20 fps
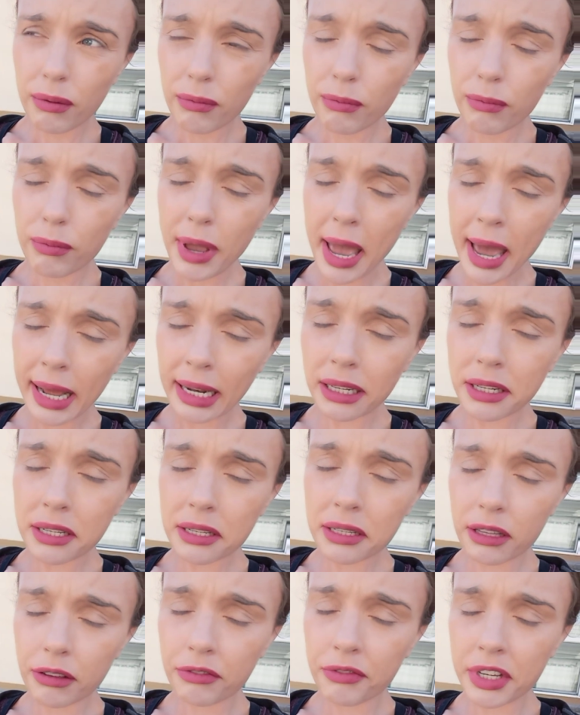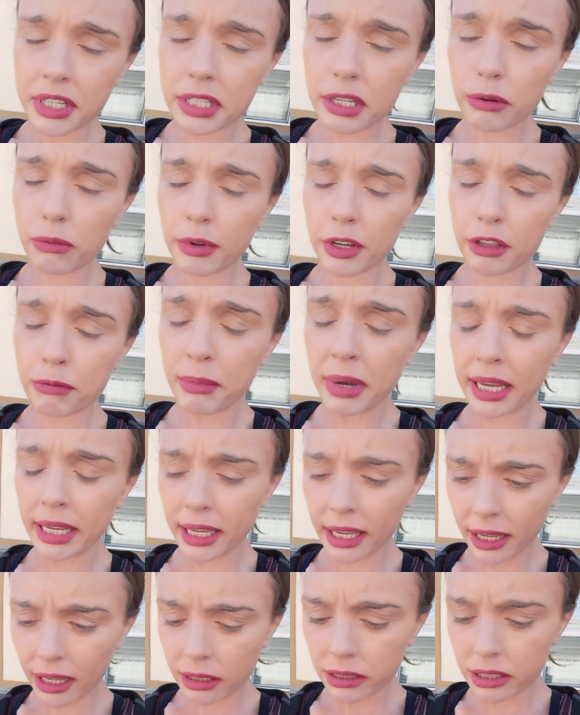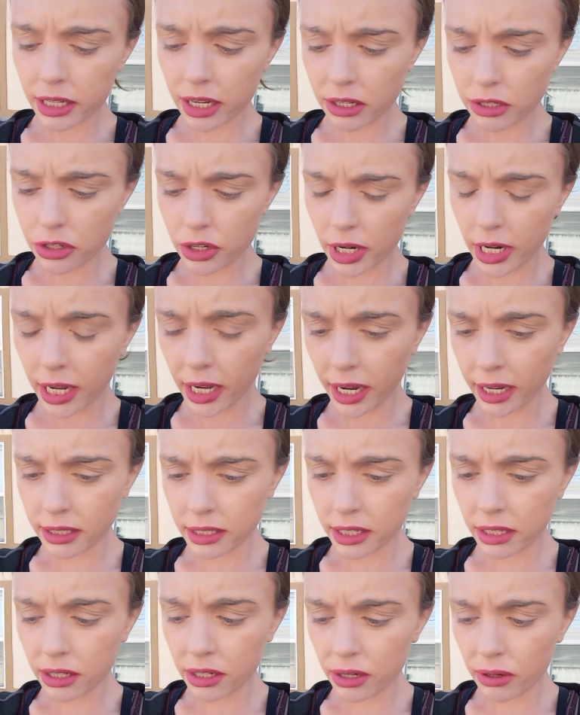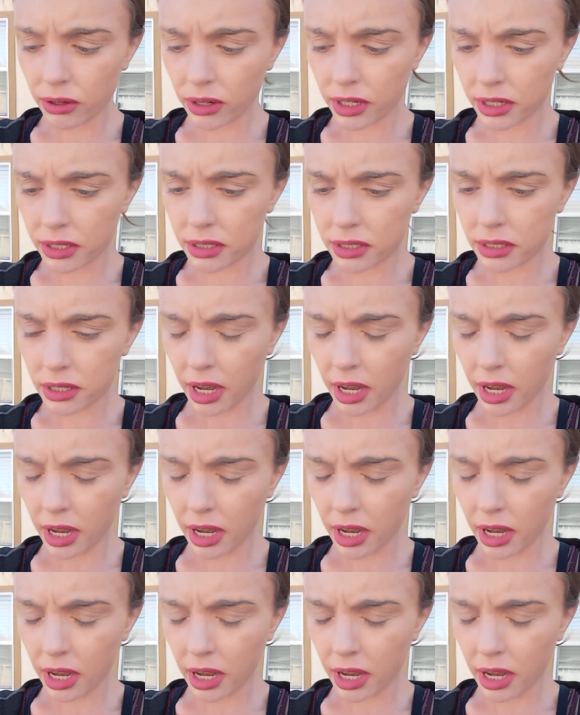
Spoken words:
At the visit with my kids yesterday, I did notice